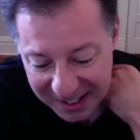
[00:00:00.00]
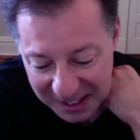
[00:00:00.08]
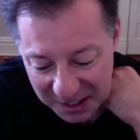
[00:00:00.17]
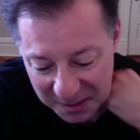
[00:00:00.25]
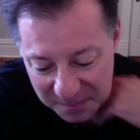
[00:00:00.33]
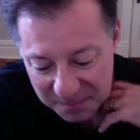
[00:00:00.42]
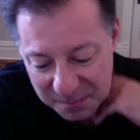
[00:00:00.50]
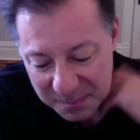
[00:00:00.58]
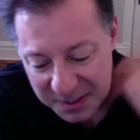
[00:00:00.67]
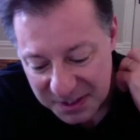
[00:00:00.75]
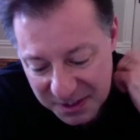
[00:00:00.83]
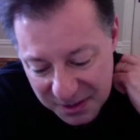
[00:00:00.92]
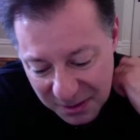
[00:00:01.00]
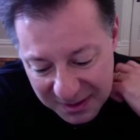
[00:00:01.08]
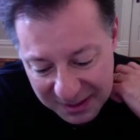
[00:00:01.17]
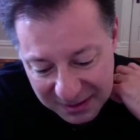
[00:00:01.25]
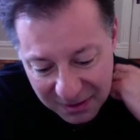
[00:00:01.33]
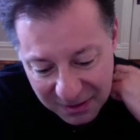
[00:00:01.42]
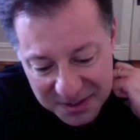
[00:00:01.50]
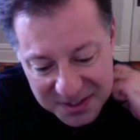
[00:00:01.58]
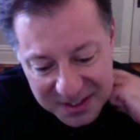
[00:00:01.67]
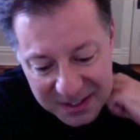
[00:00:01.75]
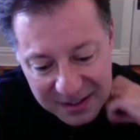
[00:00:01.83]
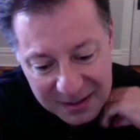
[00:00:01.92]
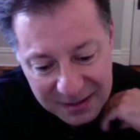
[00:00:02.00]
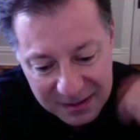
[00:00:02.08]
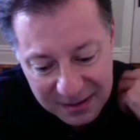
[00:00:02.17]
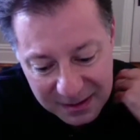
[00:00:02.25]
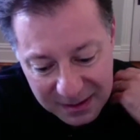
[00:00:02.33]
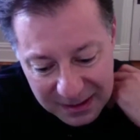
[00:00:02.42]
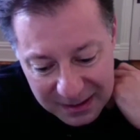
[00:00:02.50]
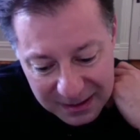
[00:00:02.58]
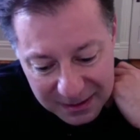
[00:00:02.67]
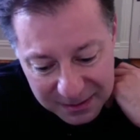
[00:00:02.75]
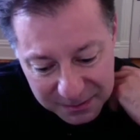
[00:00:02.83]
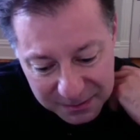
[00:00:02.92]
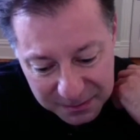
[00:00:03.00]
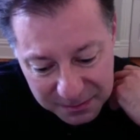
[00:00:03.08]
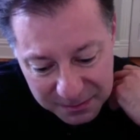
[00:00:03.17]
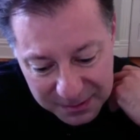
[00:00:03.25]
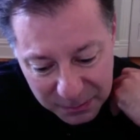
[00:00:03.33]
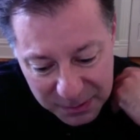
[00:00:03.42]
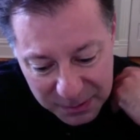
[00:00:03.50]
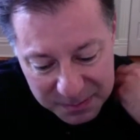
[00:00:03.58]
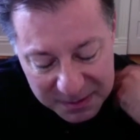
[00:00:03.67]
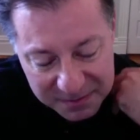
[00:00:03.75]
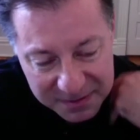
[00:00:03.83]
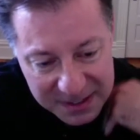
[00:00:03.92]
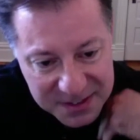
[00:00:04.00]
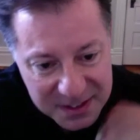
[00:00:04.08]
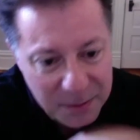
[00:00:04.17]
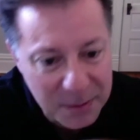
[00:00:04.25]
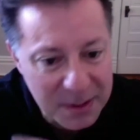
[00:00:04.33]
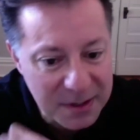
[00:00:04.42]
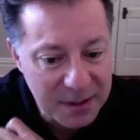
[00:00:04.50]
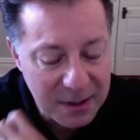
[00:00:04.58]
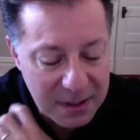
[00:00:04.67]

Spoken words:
But, you know, I think the hardest thing that we've been facing with